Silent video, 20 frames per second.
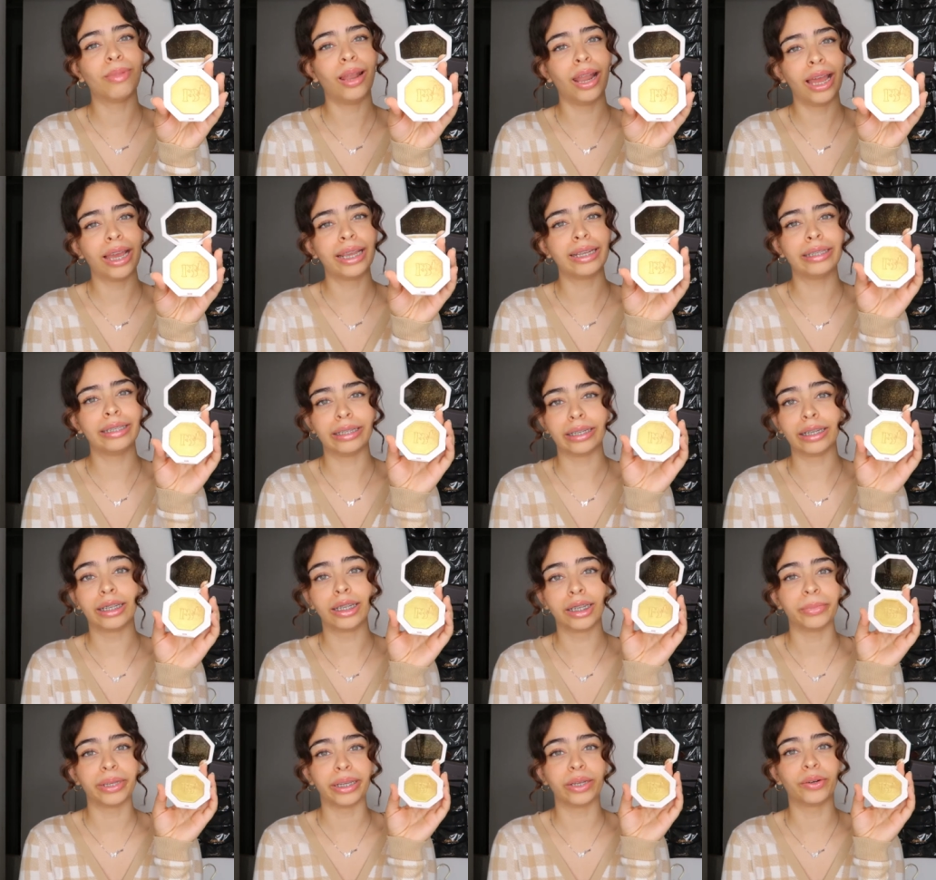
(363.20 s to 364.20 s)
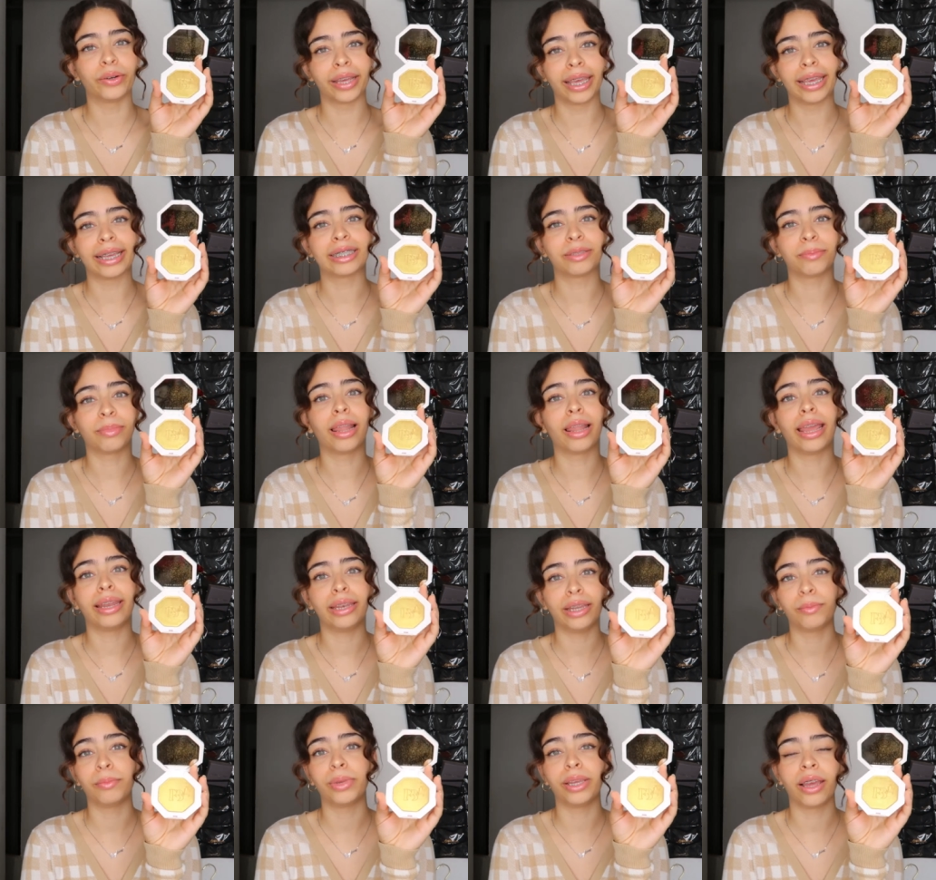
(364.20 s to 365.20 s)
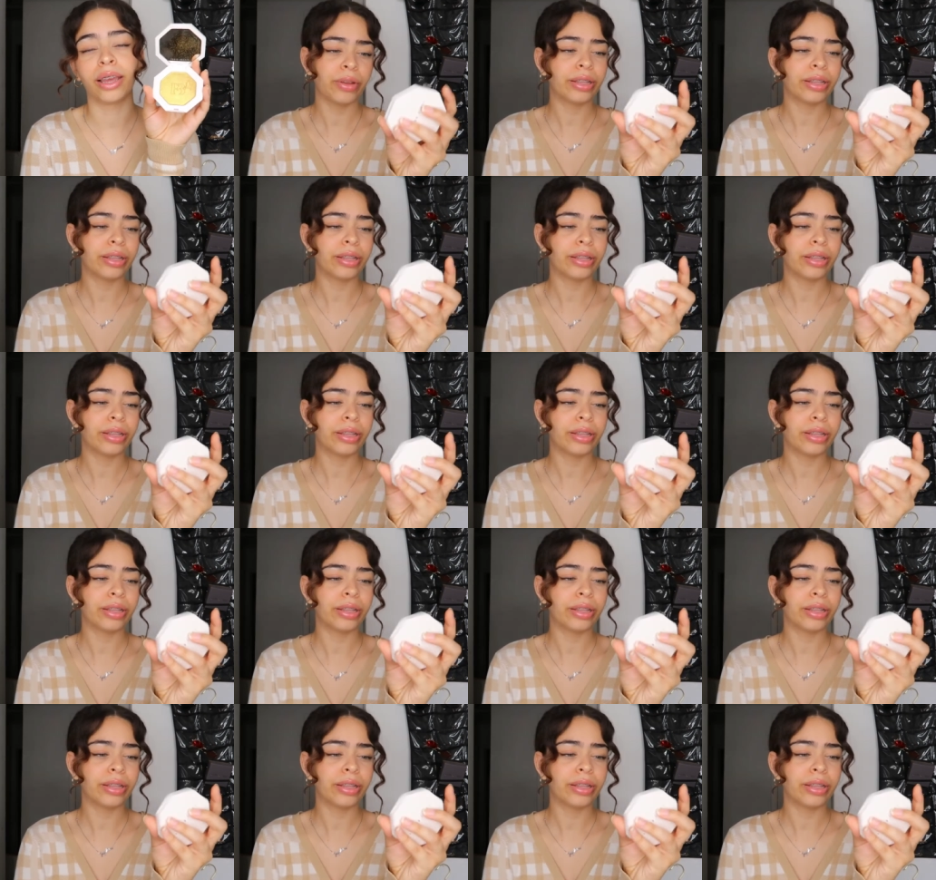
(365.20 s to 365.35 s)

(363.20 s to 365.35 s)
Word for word: blinding me. Okay, it's blinding me.